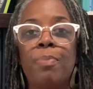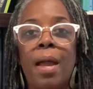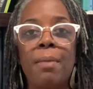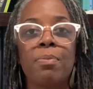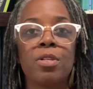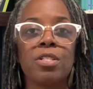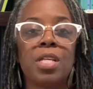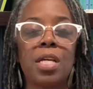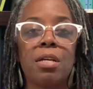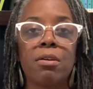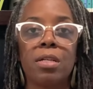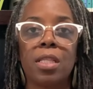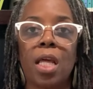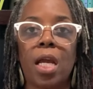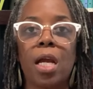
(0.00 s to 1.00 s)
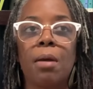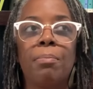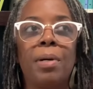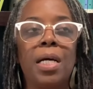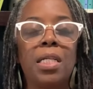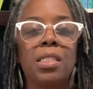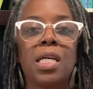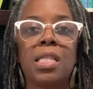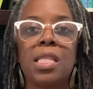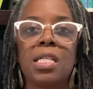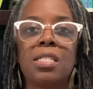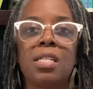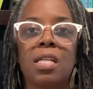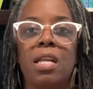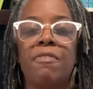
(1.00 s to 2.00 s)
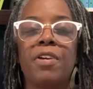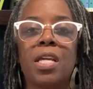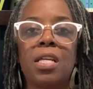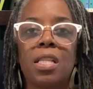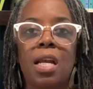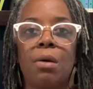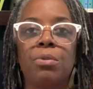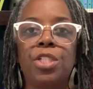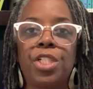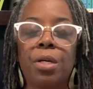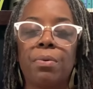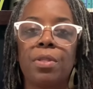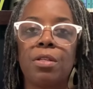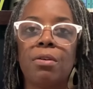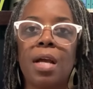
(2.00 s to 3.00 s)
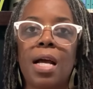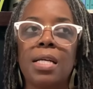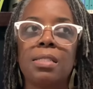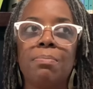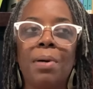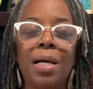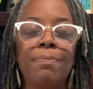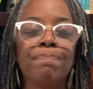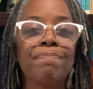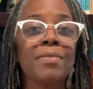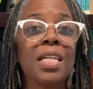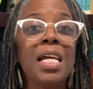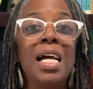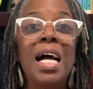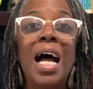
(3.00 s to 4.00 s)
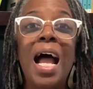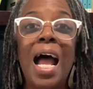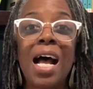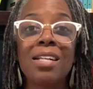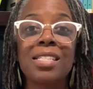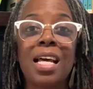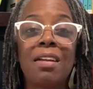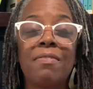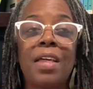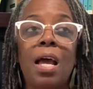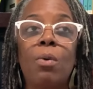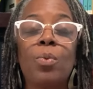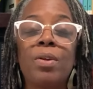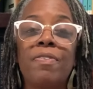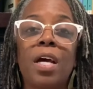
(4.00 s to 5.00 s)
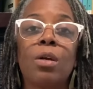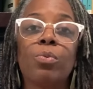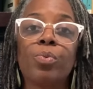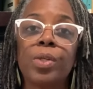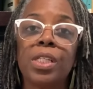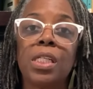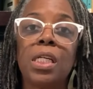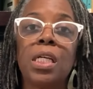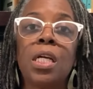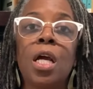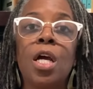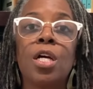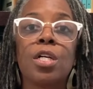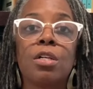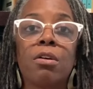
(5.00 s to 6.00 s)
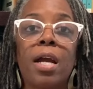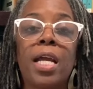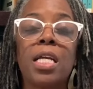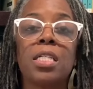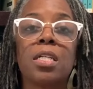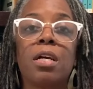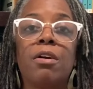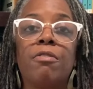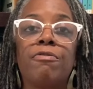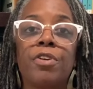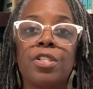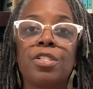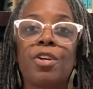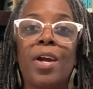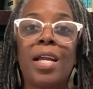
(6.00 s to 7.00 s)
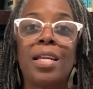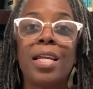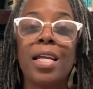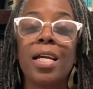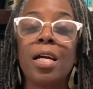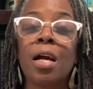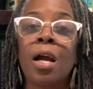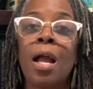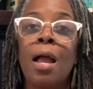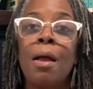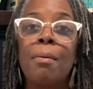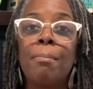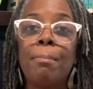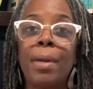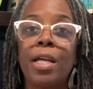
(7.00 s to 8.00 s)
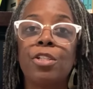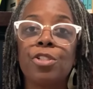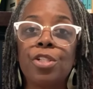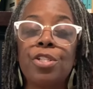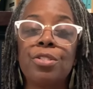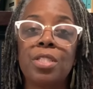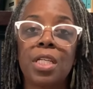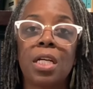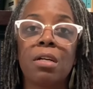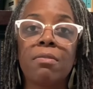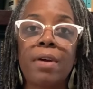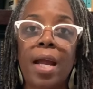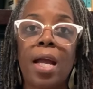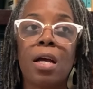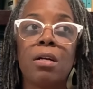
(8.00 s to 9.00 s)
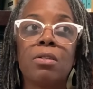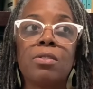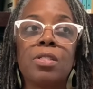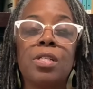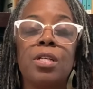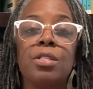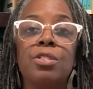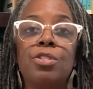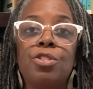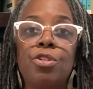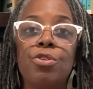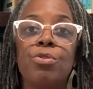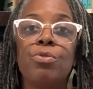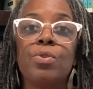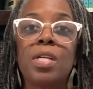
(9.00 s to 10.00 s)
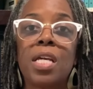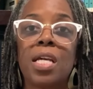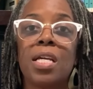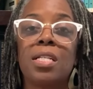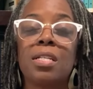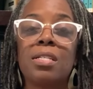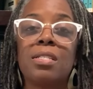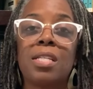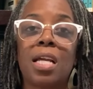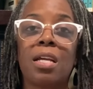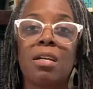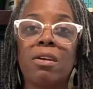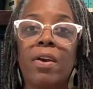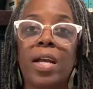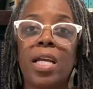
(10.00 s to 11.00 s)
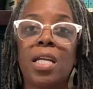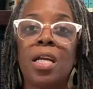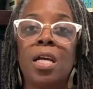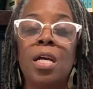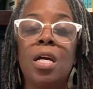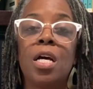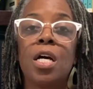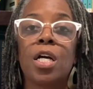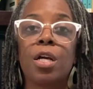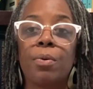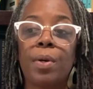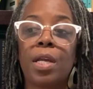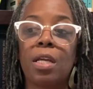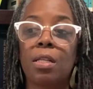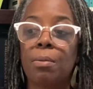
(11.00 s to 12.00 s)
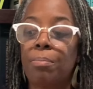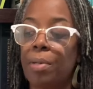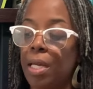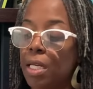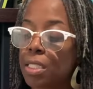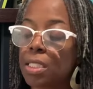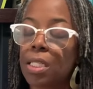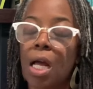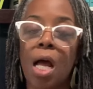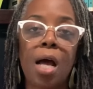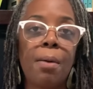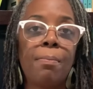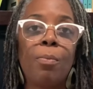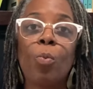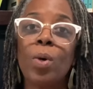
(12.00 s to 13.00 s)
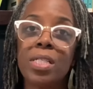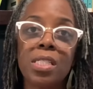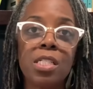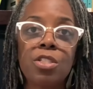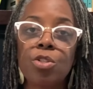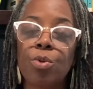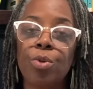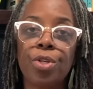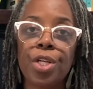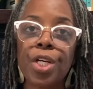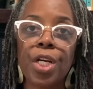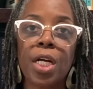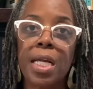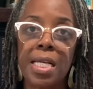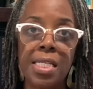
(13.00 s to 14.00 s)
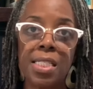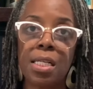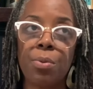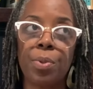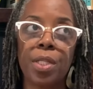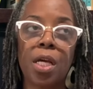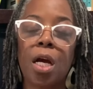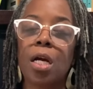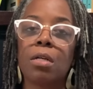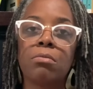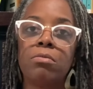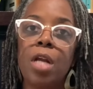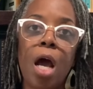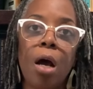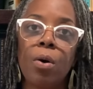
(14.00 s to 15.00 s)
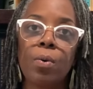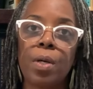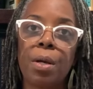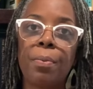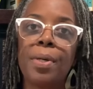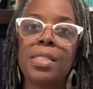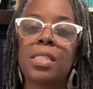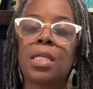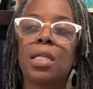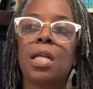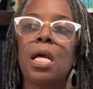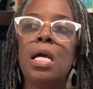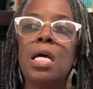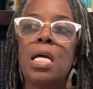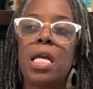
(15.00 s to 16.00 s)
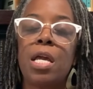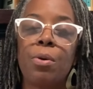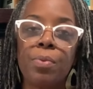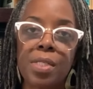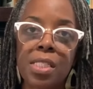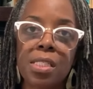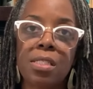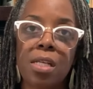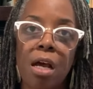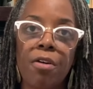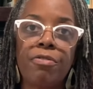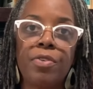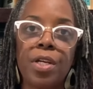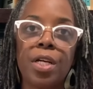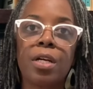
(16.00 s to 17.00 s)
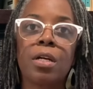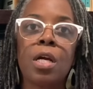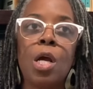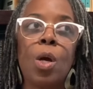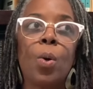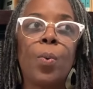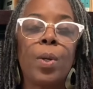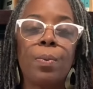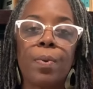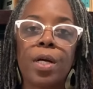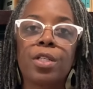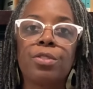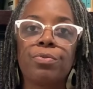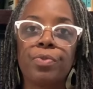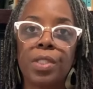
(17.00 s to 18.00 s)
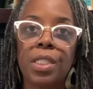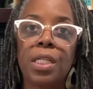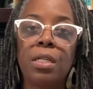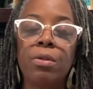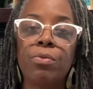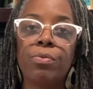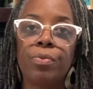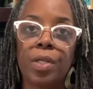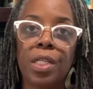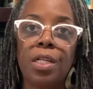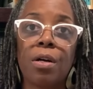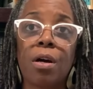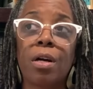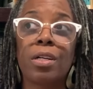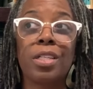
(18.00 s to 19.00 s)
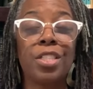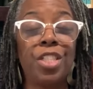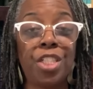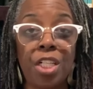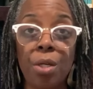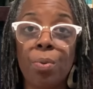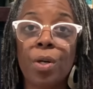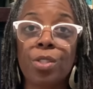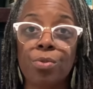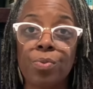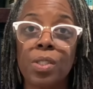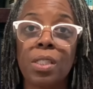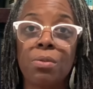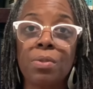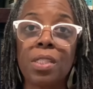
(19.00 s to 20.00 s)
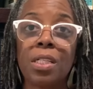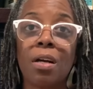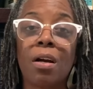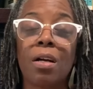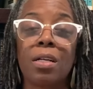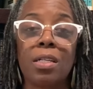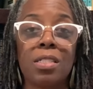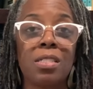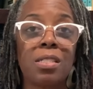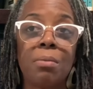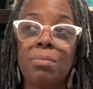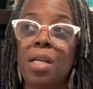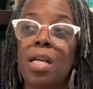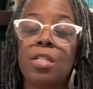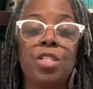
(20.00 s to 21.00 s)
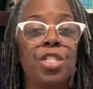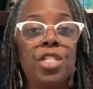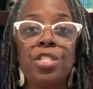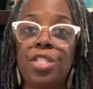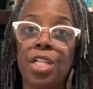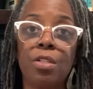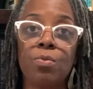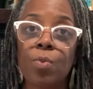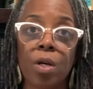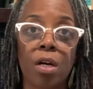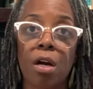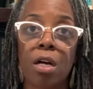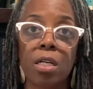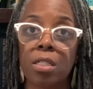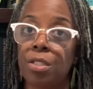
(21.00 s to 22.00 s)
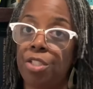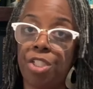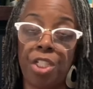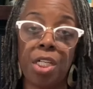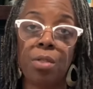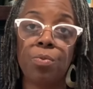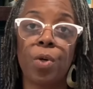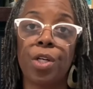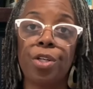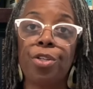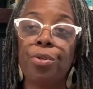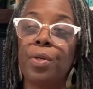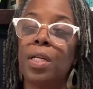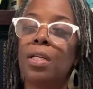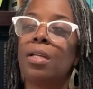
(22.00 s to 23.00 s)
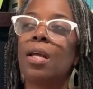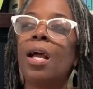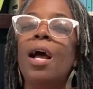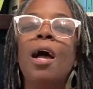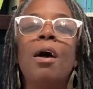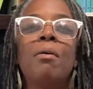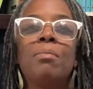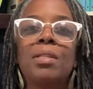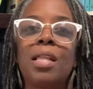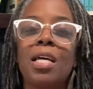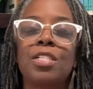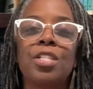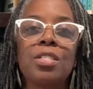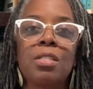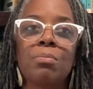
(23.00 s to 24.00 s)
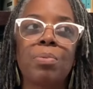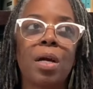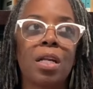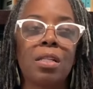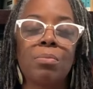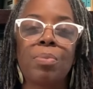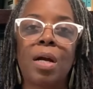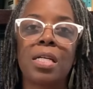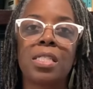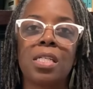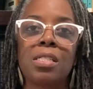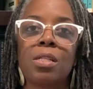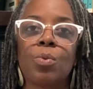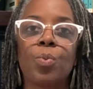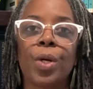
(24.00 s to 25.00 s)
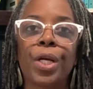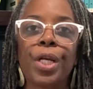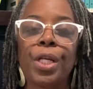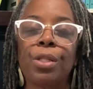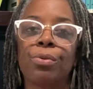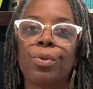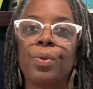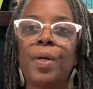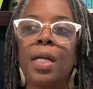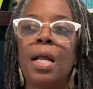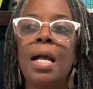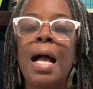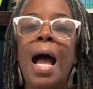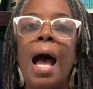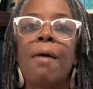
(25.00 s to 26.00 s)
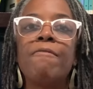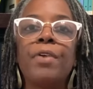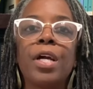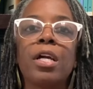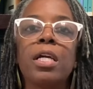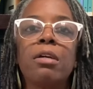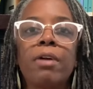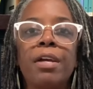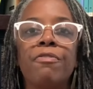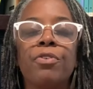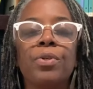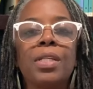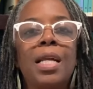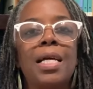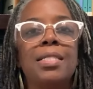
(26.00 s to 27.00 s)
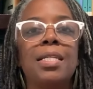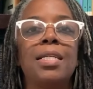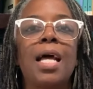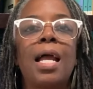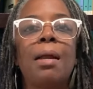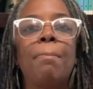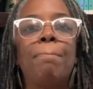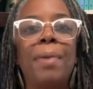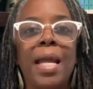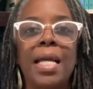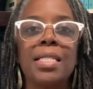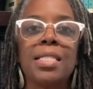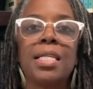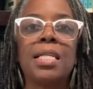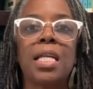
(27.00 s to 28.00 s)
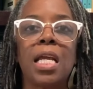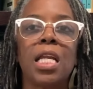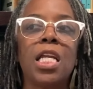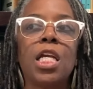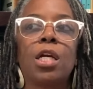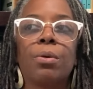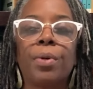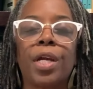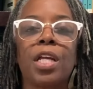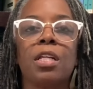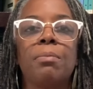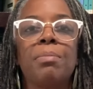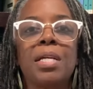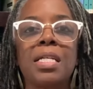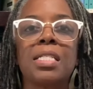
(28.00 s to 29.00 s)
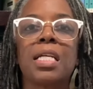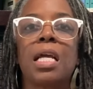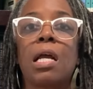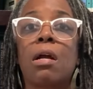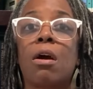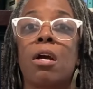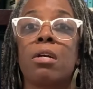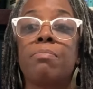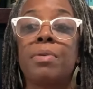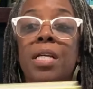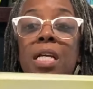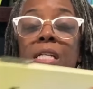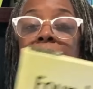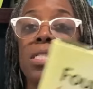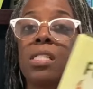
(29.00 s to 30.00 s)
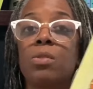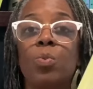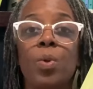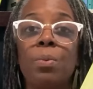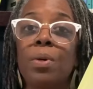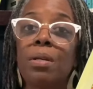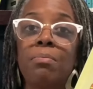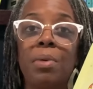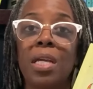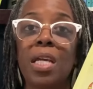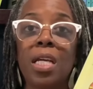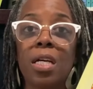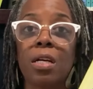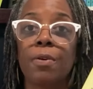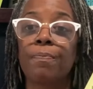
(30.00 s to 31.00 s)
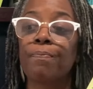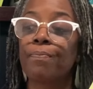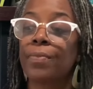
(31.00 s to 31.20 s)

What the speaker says: papers here and there, but nothing significant that I would share with you guys. But outside of that, we've had a really great first grade year. Make sure you stick around to get second grade curriculum picks. Was this school year easy with her? No, it wasn't. It was a tough year. We worked really, really hard. She worked really, really hard. And some days she didn't work hard because she didn't want to do it. But that's just a part of the process and working through it. I'm very grateful that I did not abandon any curriculum because it got hard, because we wouldn't be here